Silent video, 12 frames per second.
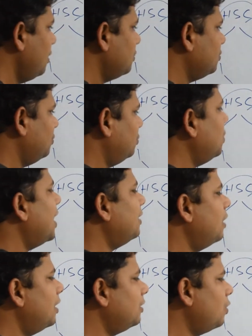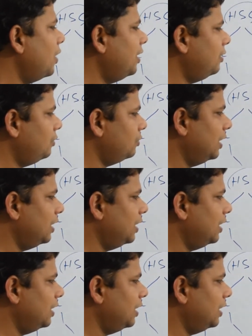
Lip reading: So we are not going to